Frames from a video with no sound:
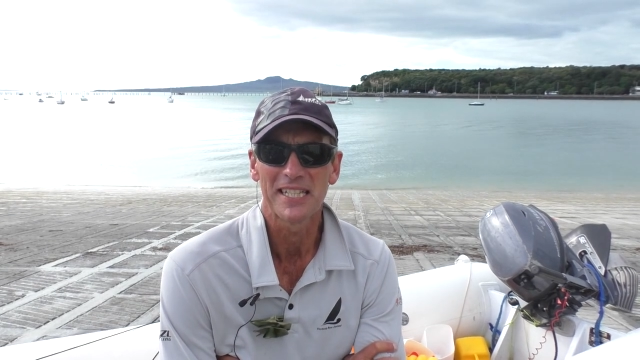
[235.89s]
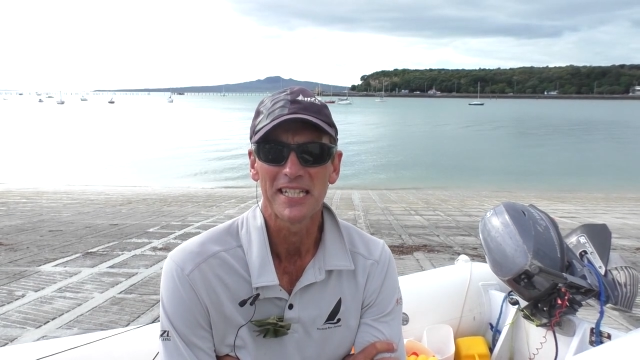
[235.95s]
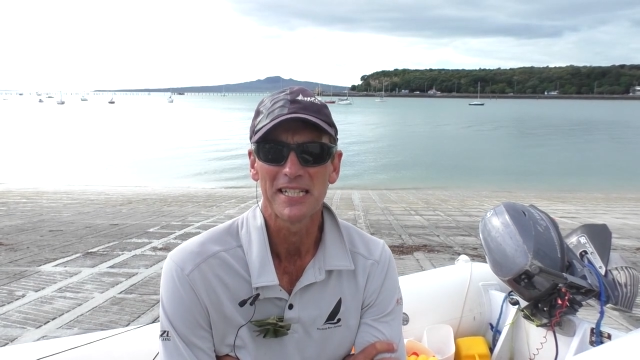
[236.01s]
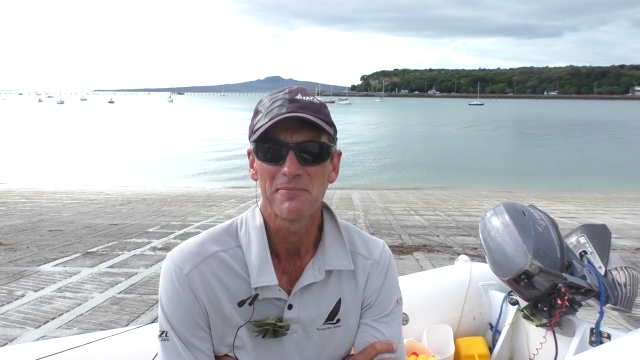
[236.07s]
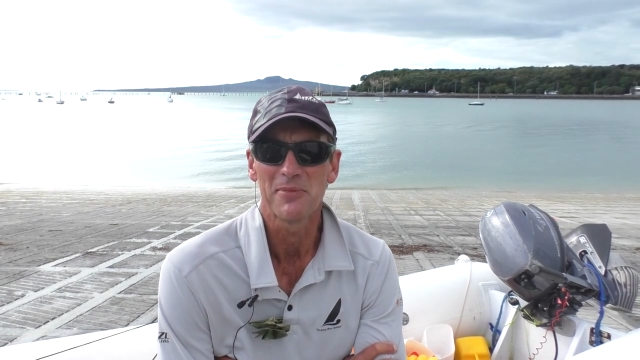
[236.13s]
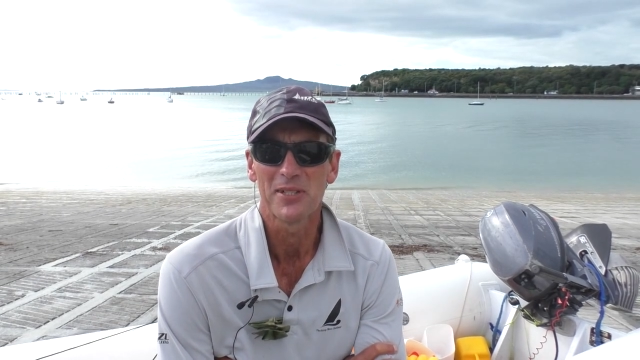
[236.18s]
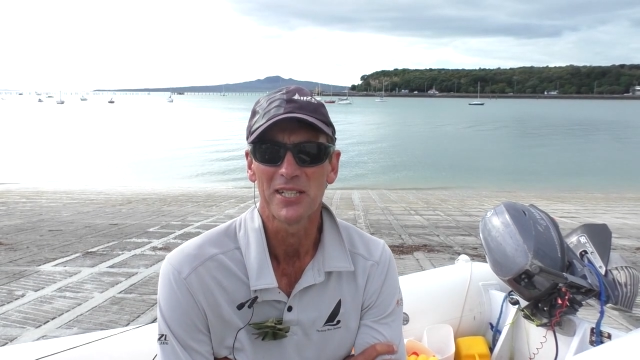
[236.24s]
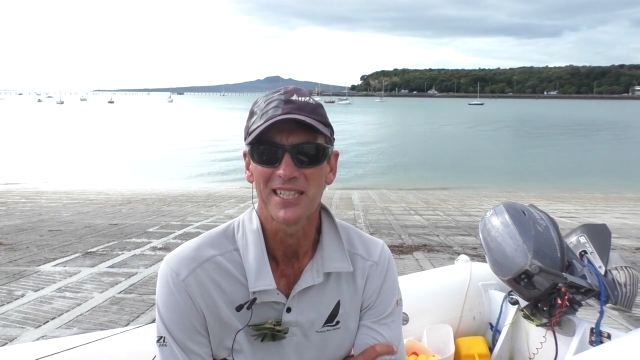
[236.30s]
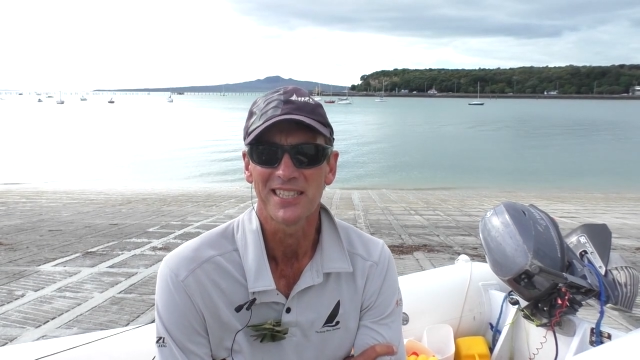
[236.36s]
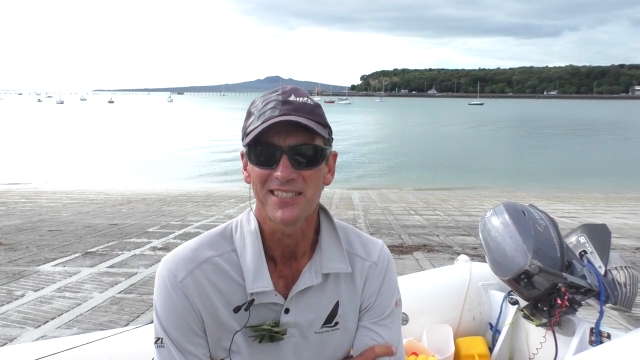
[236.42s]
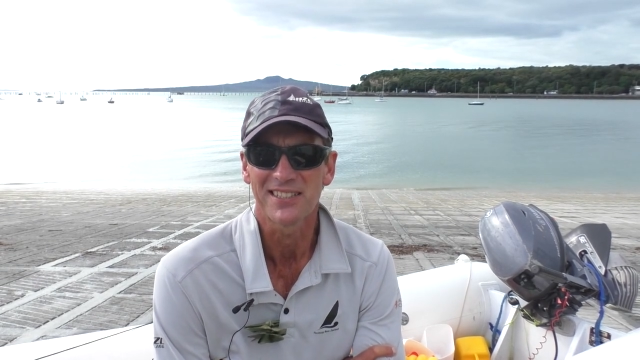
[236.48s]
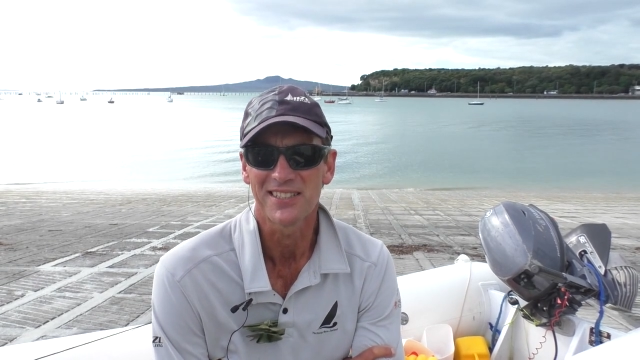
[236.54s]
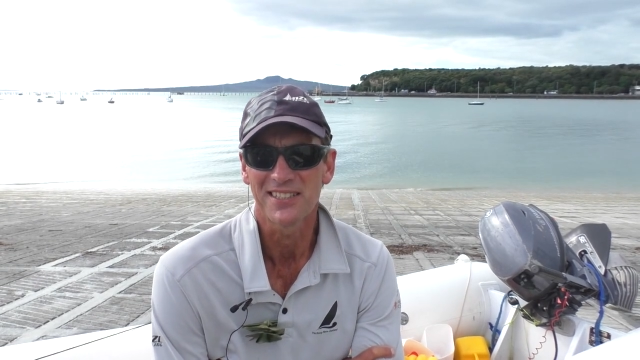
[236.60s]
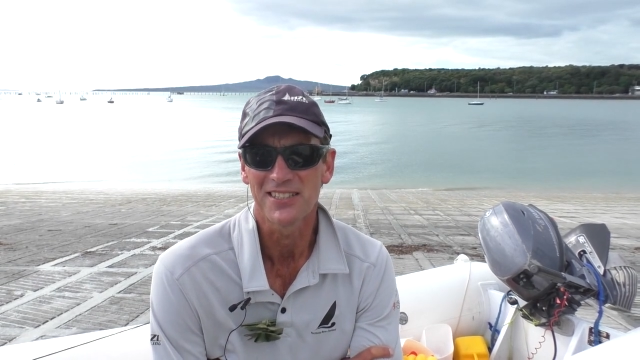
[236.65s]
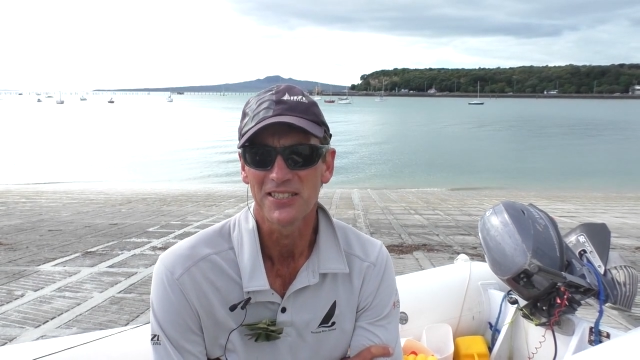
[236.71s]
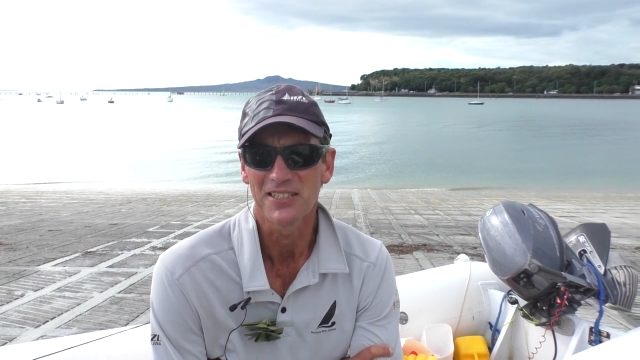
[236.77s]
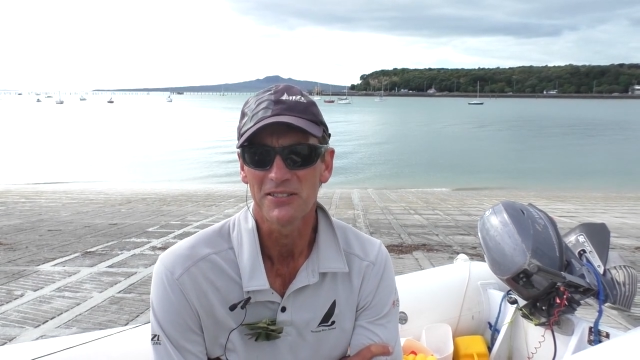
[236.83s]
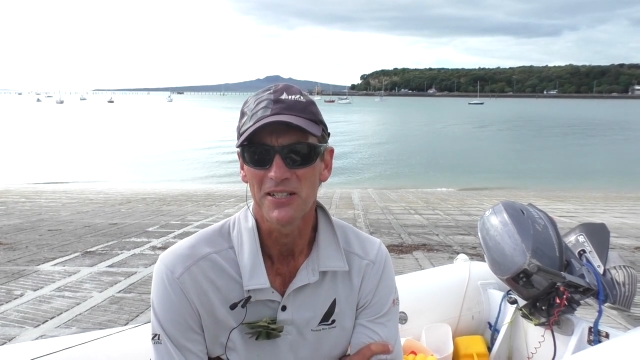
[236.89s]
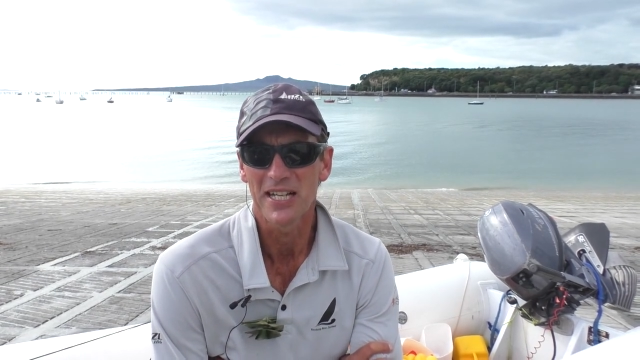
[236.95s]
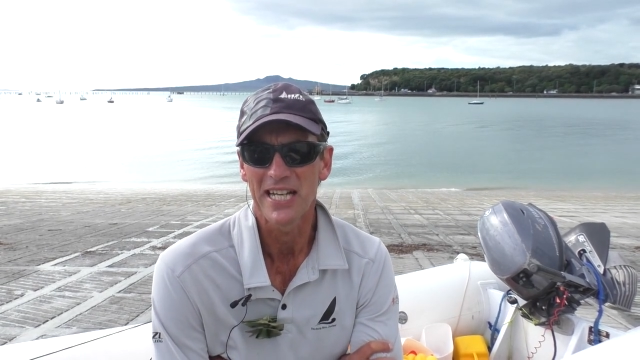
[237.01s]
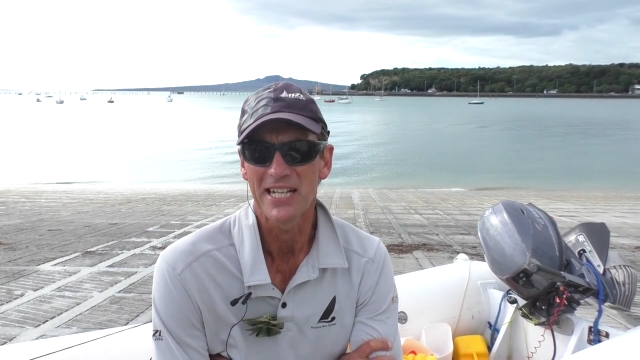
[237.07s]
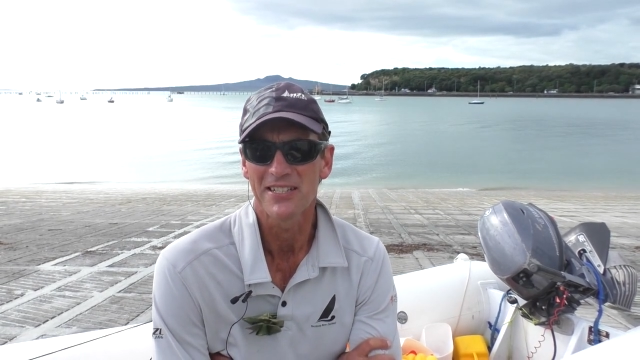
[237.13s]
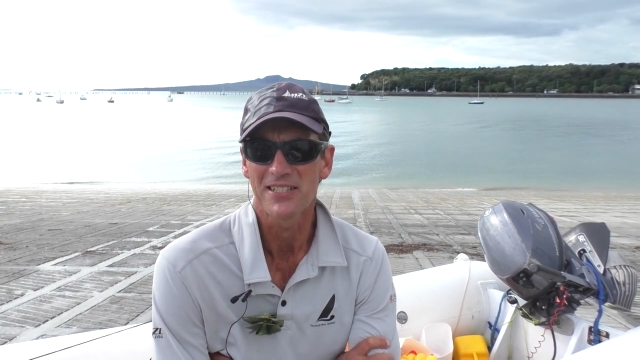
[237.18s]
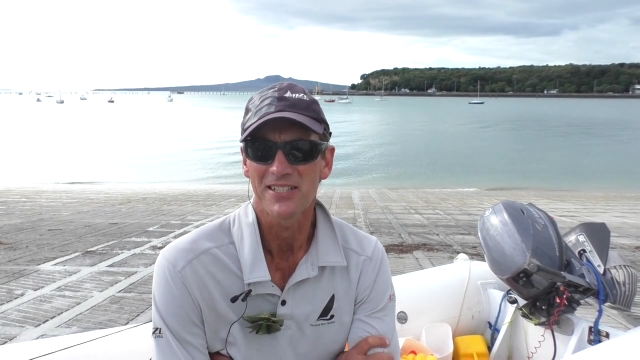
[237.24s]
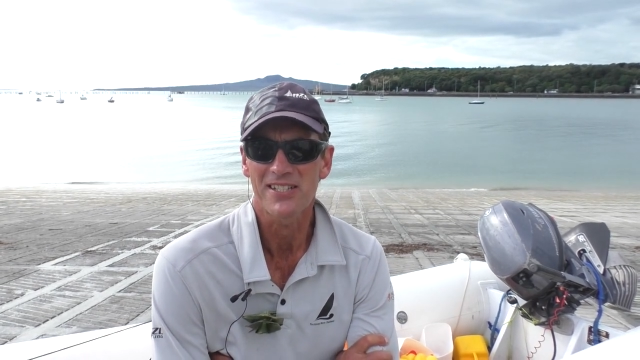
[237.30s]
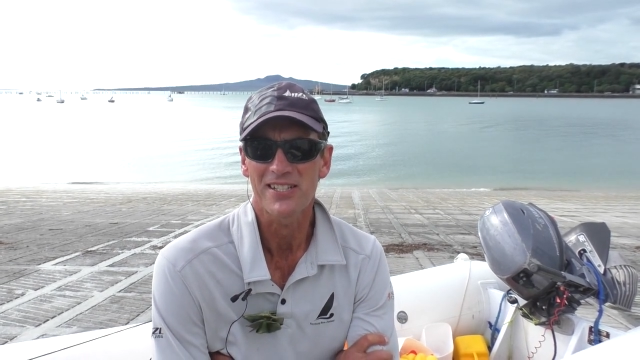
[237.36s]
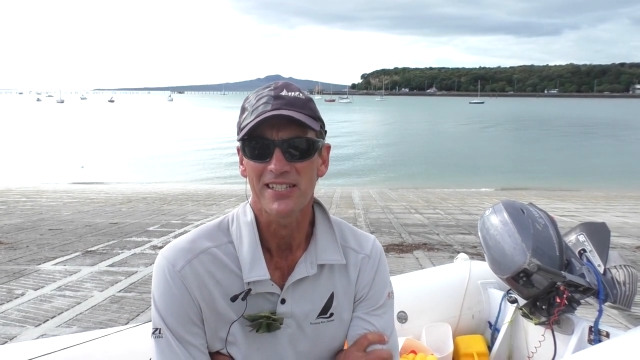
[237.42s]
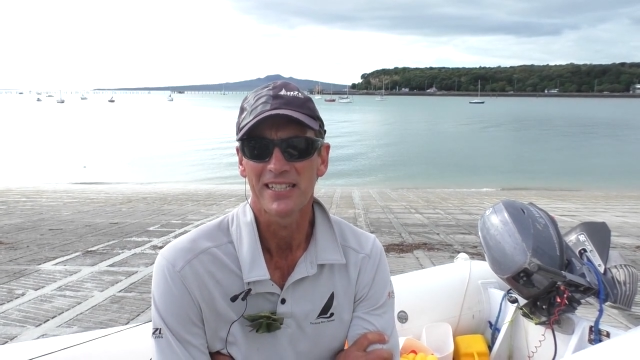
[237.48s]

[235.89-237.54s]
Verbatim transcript: 10 minutes to two hours